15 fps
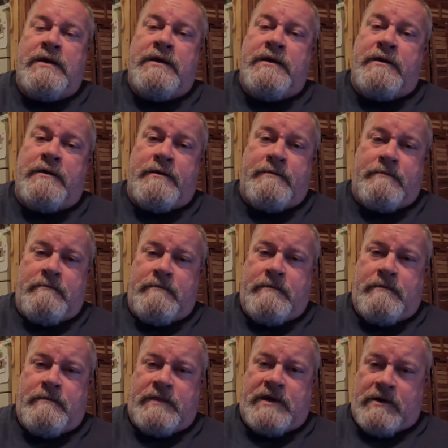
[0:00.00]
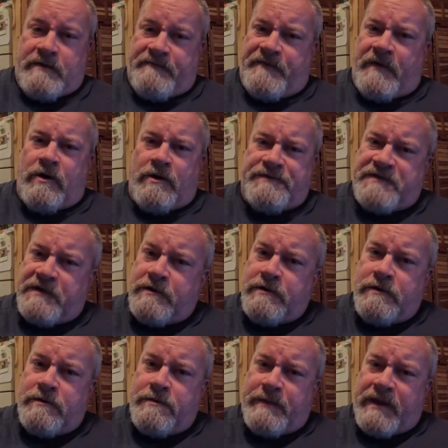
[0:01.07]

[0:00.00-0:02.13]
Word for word: you know, they're at fault too.